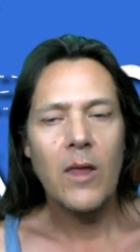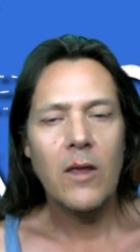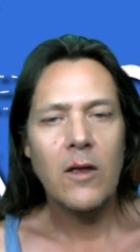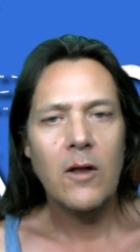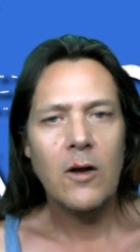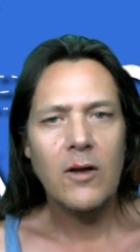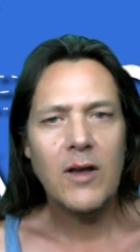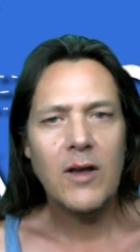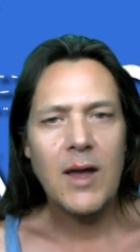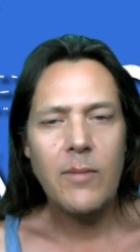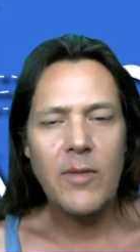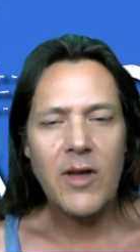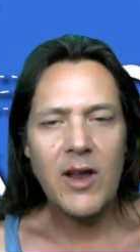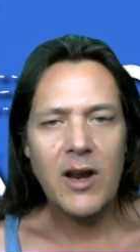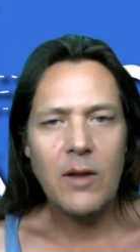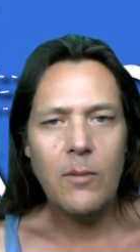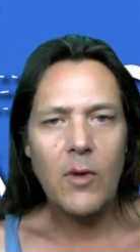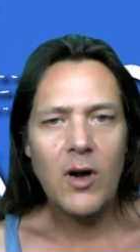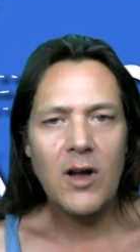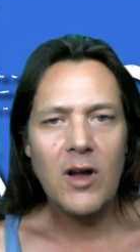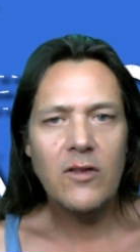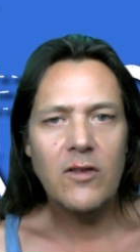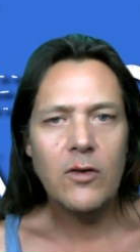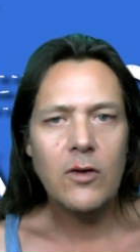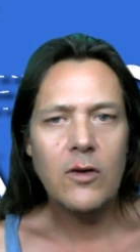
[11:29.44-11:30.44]
you know, keep that in
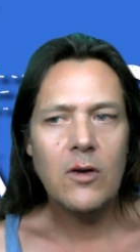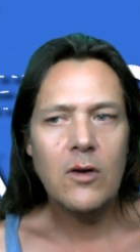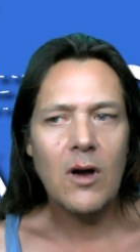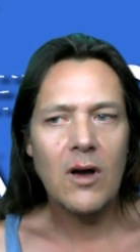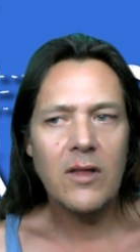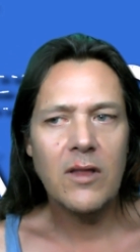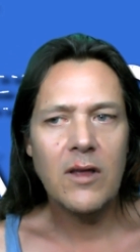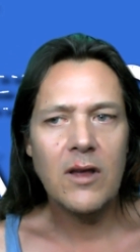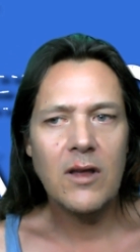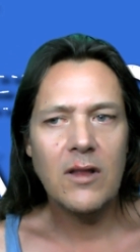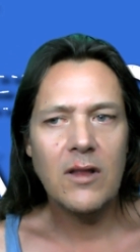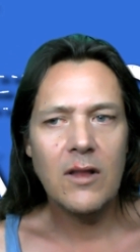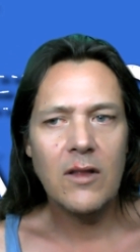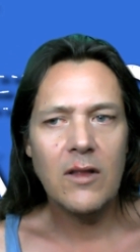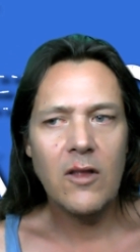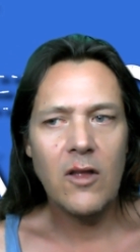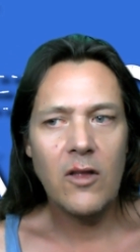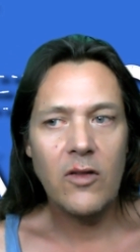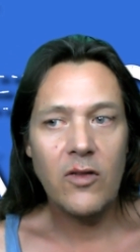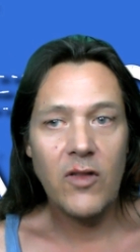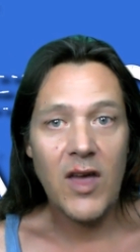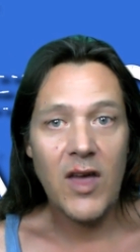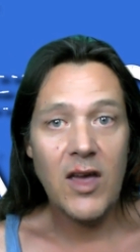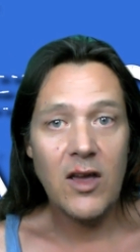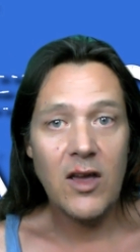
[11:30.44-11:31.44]
mind too. I think
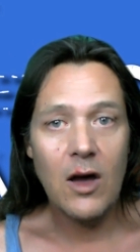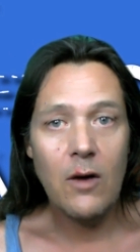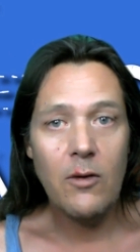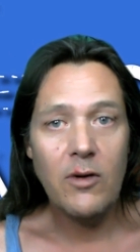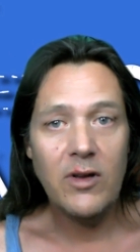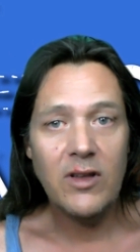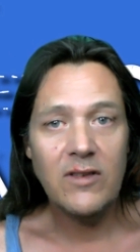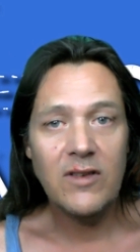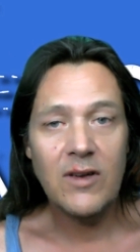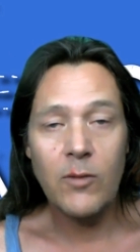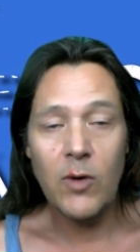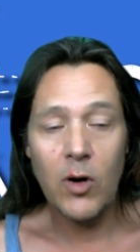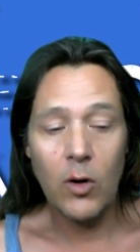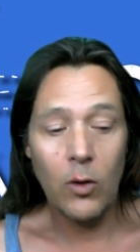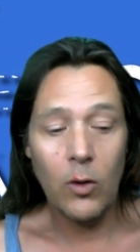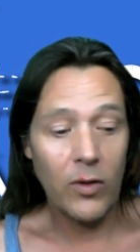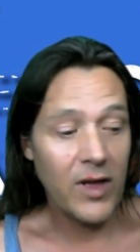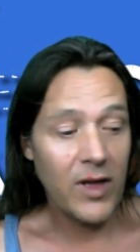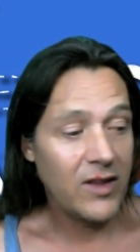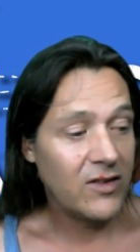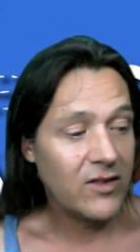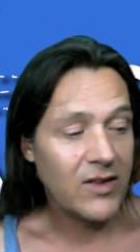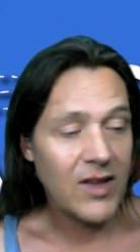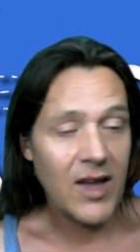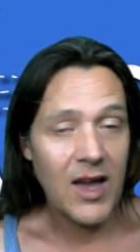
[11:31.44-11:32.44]
that they're going somewhere, or
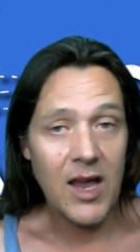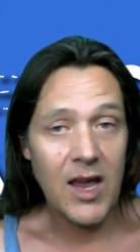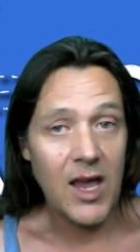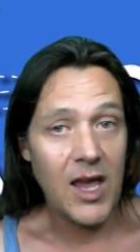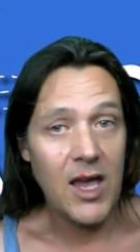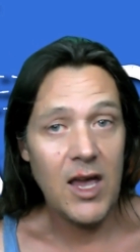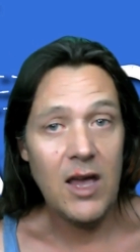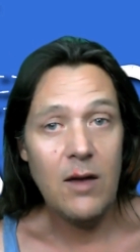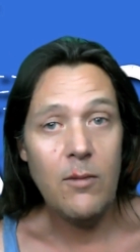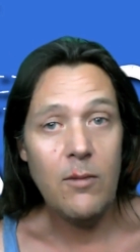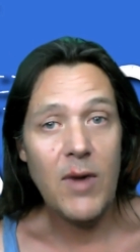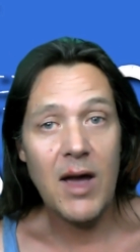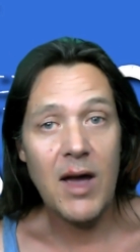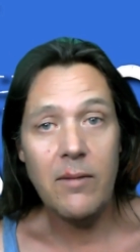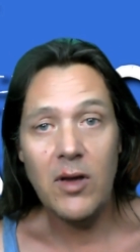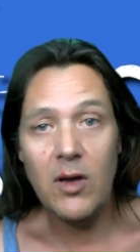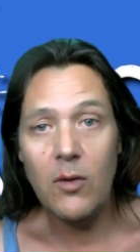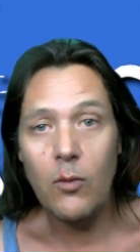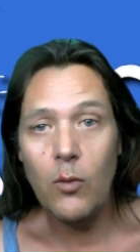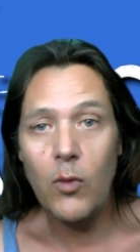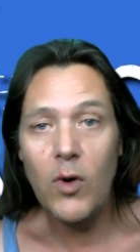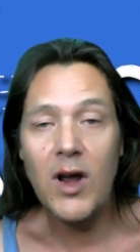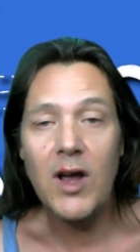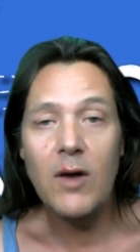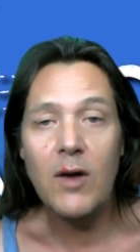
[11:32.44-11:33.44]
they're staying here maybe,
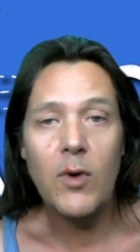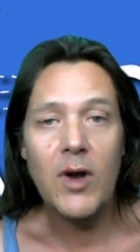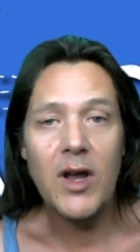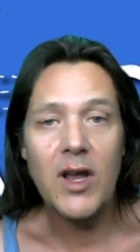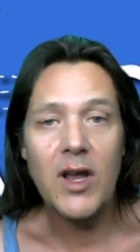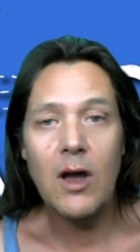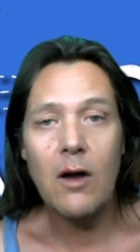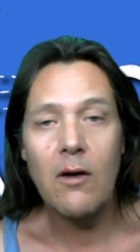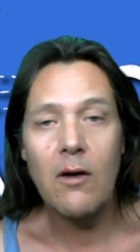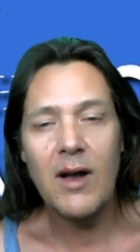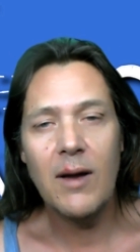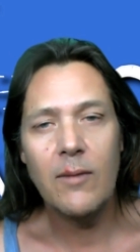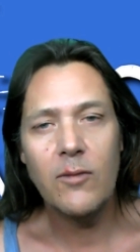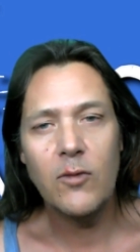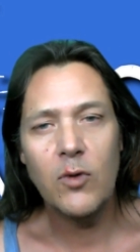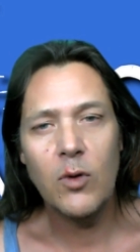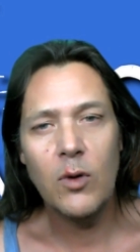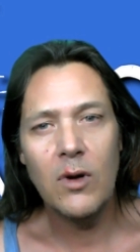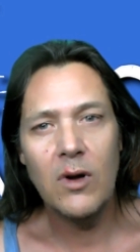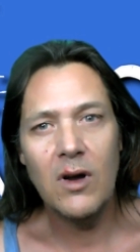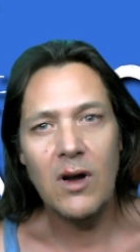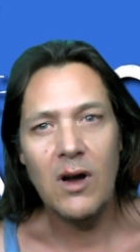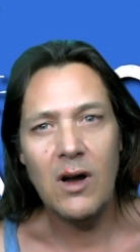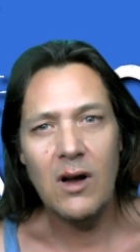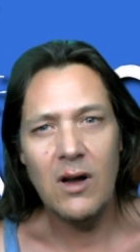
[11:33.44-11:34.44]
and we're we're going up
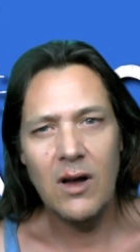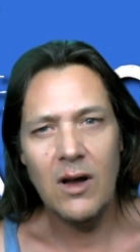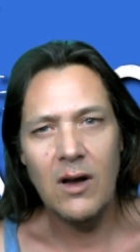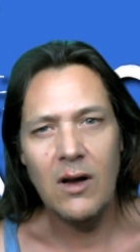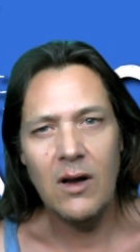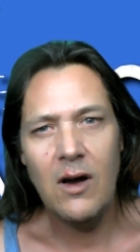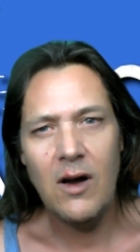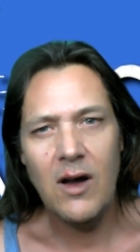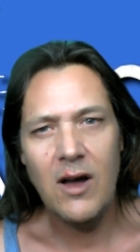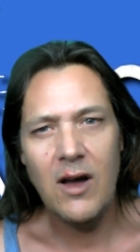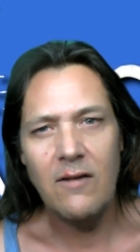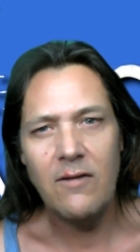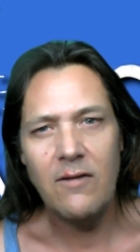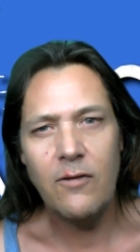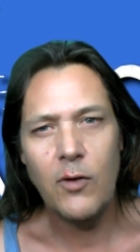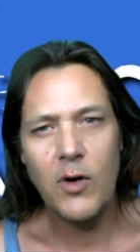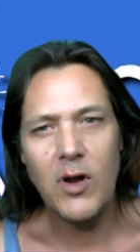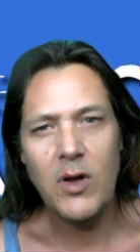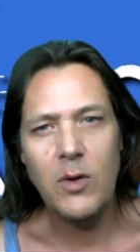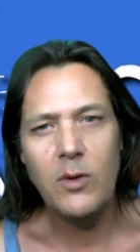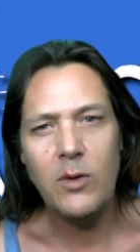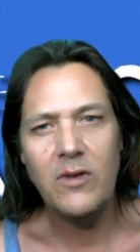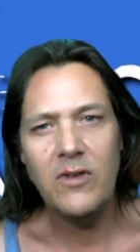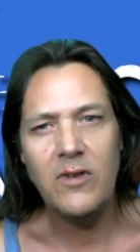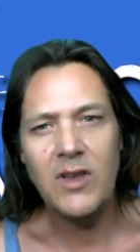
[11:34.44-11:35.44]
to a, a higher
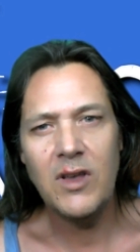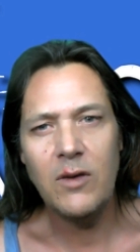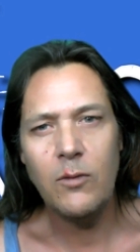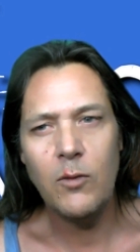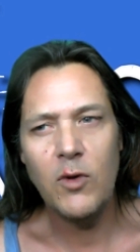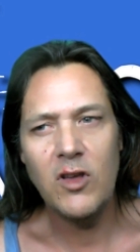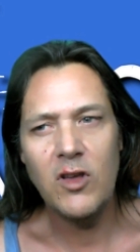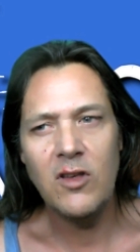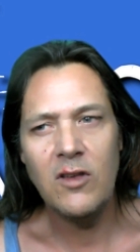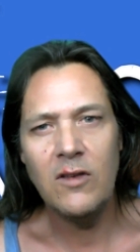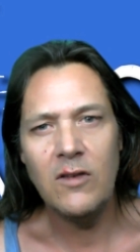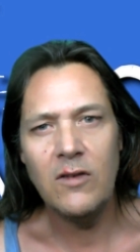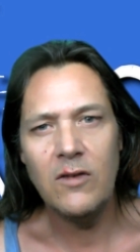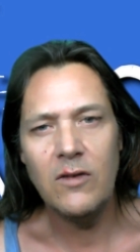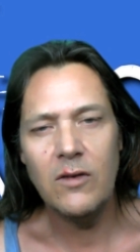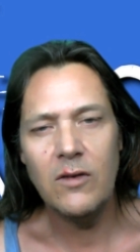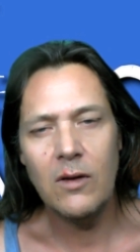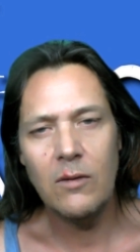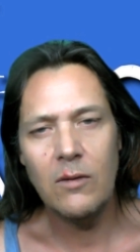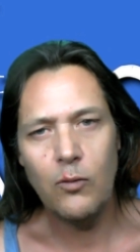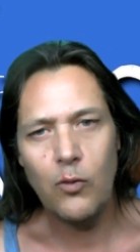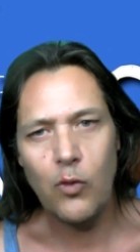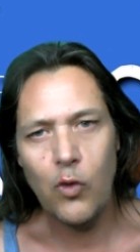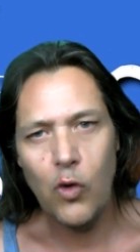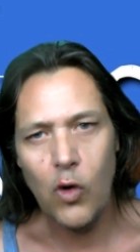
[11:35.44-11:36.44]
frequency, which is
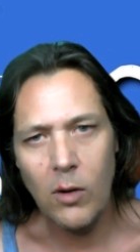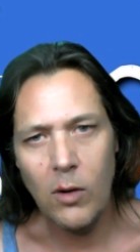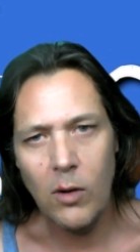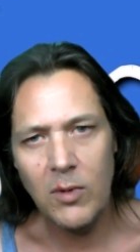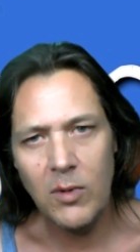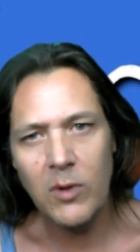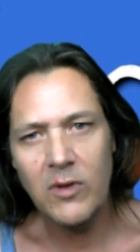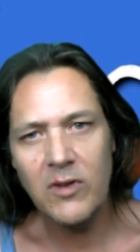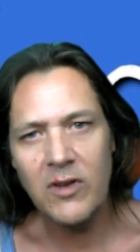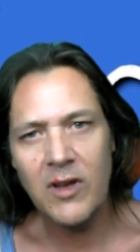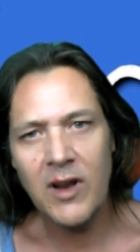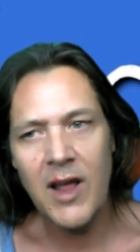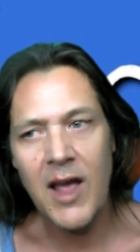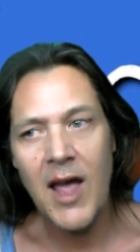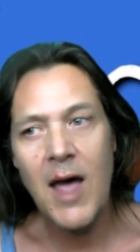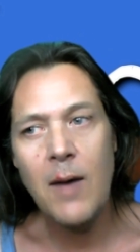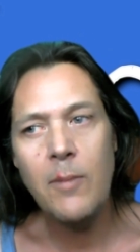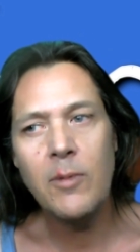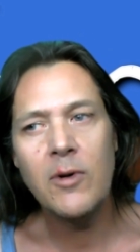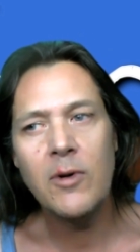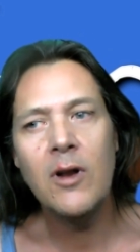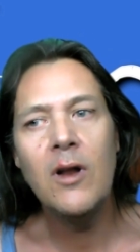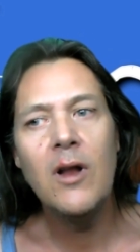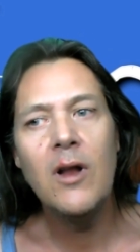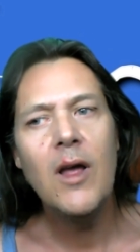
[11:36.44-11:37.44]
probably what's going to
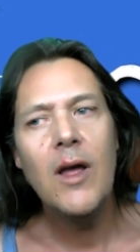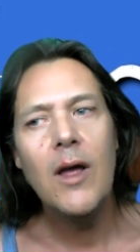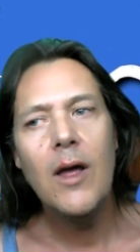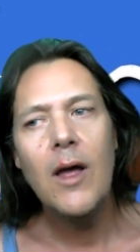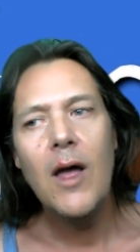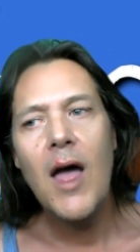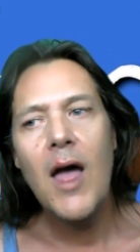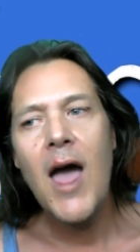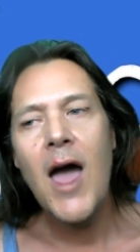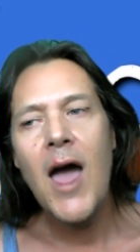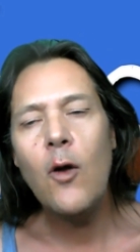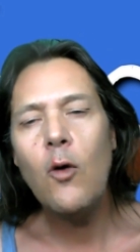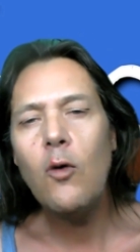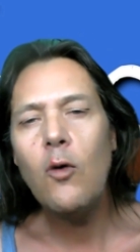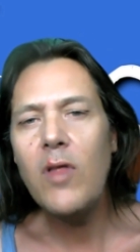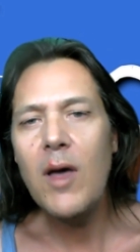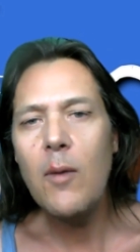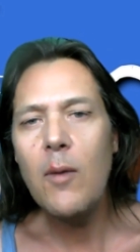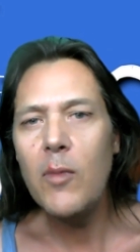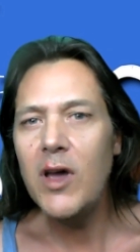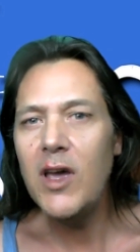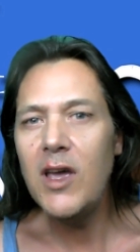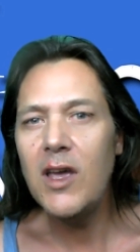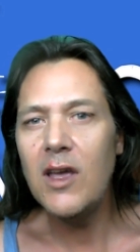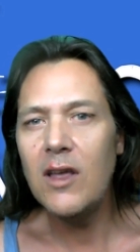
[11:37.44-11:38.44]
happen. And all
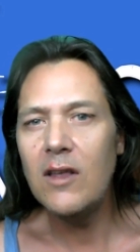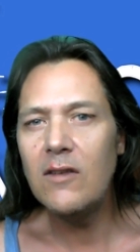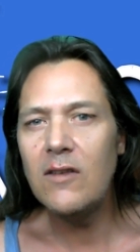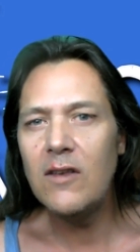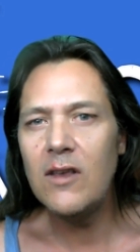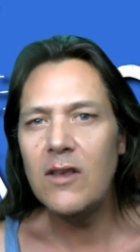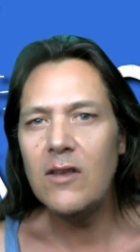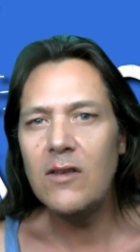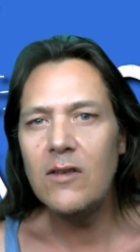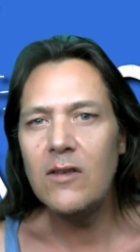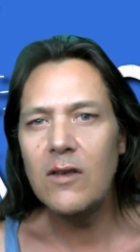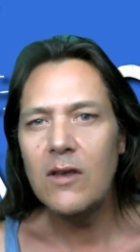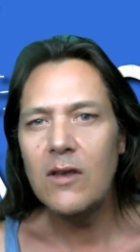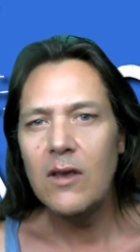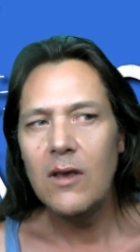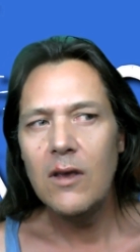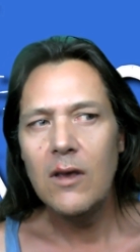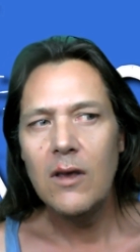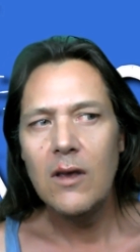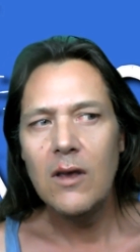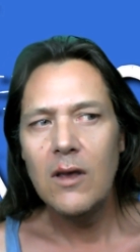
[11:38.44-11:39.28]
that means is